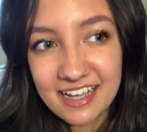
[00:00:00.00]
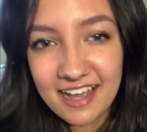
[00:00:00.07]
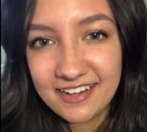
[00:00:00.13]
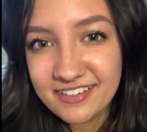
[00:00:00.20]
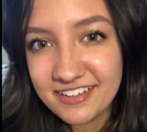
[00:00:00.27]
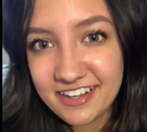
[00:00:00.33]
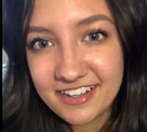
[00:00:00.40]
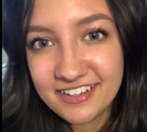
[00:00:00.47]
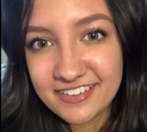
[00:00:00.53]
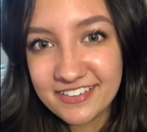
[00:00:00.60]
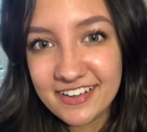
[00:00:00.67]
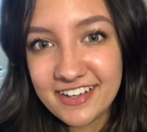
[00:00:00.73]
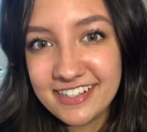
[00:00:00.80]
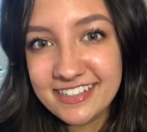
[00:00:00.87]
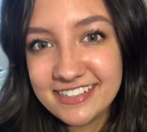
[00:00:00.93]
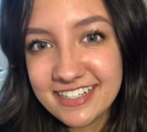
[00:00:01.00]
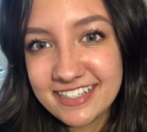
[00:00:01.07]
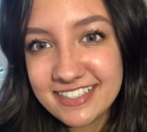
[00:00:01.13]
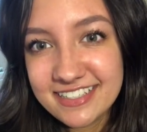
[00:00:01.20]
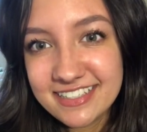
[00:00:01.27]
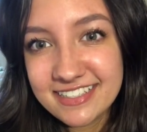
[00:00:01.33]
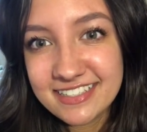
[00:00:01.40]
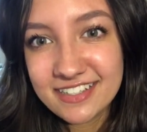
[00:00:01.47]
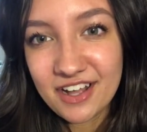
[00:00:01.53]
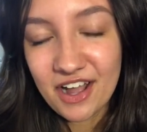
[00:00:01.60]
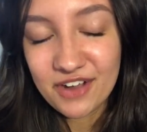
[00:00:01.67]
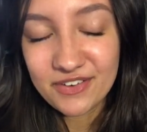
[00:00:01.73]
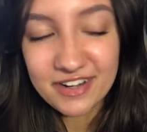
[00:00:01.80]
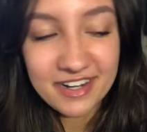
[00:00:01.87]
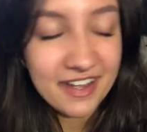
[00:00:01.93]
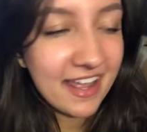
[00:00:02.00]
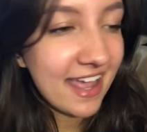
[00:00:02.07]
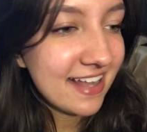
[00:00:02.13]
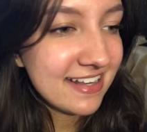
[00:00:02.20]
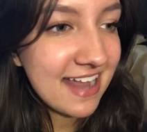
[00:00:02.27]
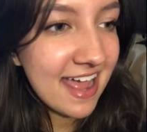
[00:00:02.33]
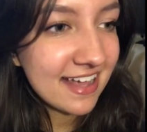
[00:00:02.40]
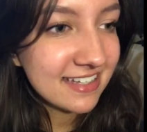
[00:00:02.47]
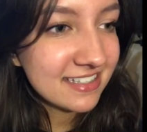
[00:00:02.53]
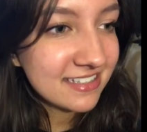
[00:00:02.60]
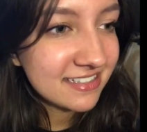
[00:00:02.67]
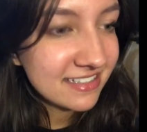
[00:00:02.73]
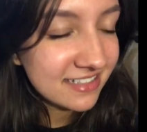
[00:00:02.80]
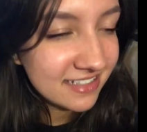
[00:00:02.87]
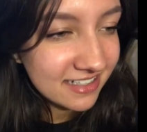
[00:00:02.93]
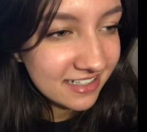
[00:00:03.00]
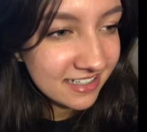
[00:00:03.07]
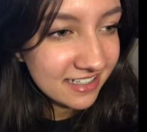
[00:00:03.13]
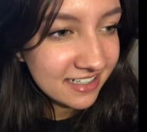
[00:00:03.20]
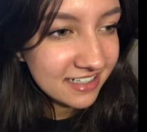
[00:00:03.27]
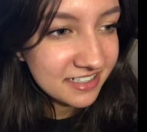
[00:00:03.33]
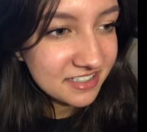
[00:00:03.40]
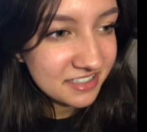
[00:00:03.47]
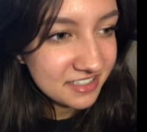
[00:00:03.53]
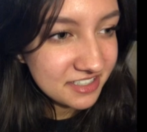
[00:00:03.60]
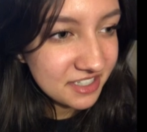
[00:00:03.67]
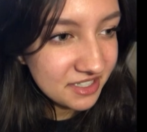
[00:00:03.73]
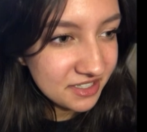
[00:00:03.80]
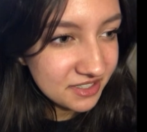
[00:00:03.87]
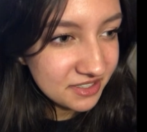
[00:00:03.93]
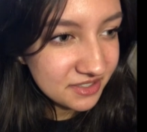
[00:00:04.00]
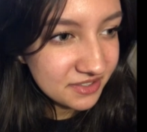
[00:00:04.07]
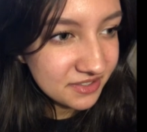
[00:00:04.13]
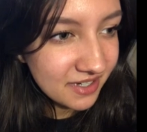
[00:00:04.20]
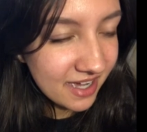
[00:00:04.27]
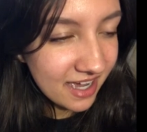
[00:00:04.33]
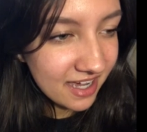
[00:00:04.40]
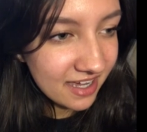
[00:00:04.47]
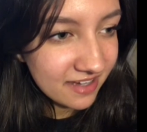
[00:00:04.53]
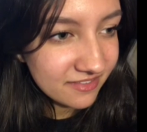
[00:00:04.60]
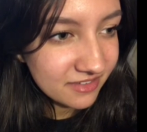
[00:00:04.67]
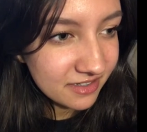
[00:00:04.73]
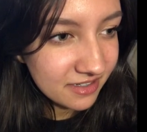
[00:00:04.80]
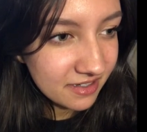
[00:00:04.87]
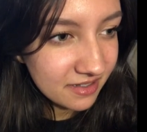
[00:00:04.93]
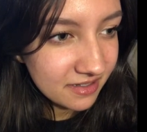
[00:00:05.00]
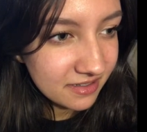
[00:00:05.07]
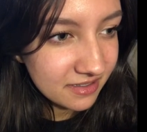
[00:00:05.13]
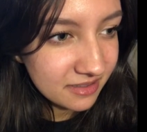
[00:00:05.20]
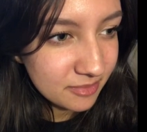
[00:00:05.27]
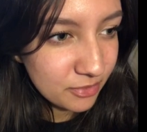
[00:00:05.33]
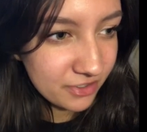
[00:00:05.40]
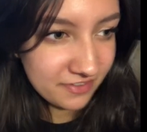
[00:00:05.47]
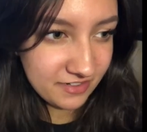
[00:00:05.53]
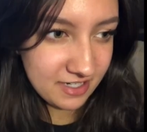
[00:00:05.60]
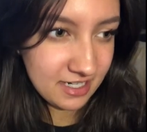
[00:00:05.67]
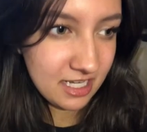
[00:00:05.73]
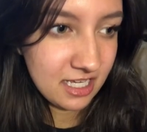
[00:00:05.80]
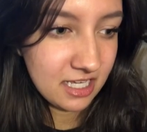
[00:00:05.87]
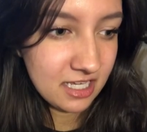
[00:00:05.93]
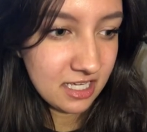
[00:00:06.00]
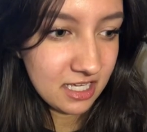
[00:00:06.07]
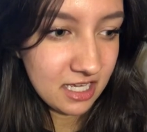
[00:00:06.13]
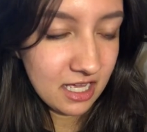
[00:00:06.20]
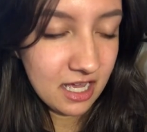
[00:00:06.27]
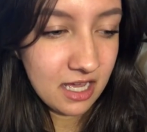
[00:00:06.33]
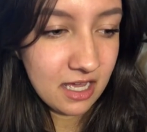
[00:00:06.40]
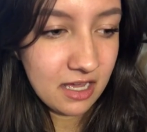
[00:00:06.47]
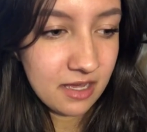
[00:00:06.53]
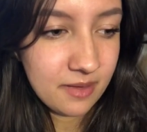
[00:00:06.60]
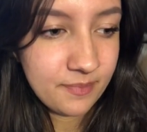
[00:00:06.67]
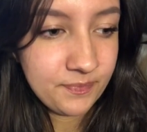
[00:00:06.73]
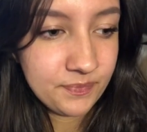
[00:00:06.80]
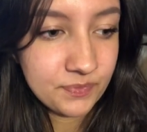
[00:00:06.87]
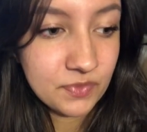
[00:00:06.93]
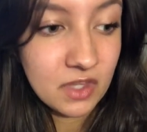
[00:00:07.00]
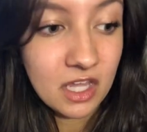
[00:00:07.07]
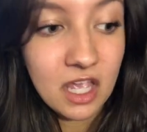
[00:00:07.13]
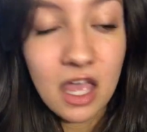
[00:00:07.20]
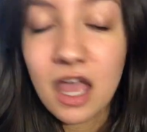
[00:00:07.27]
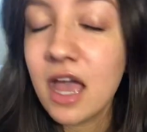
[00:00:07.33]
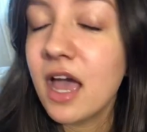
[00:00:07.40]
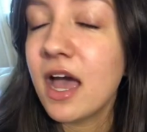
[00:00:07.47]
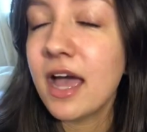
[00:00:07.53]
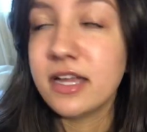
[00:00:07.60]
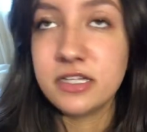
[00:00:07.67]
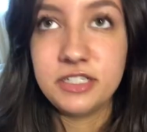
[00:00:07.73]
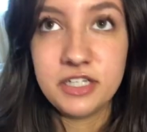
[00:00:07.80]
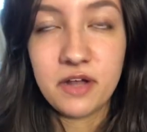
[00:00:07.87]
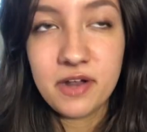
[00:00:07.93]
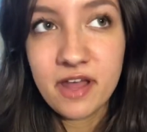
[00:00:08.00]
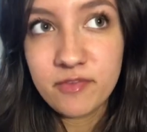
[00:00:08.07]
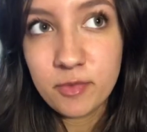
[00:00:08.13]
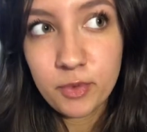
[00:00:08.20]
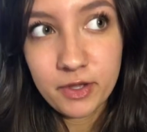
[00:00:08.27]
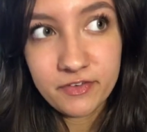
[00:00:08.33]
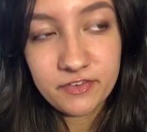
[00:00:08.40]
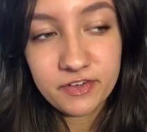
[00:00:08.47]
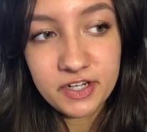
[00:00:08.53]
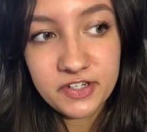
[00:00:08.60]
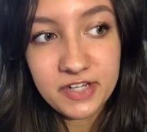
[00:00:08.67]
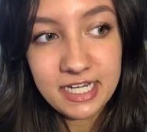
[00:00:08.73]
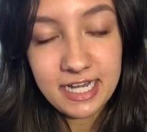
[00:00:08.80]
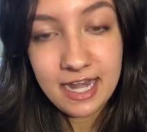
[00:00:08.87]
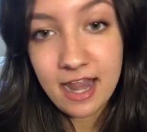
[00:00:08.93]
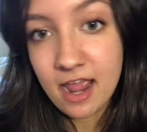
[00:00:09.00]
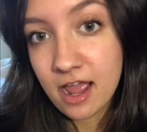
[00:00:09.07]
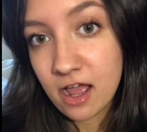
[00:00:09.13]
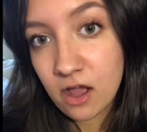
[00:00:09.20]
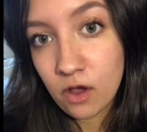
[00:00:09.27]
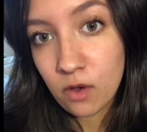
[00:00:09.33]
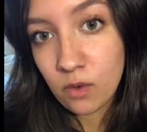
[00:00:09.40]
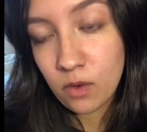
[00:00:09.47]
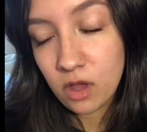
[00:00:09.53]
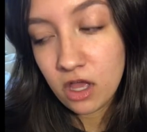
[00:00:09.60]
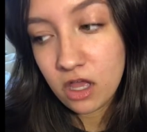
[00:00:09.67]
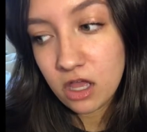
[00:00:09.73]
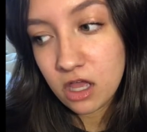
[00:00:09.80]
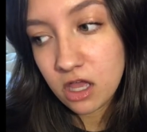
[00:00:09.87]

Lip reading: I don't know. That's awkward. Okay, next. Do you have a boyfriend? I don't have a boyfriend right now.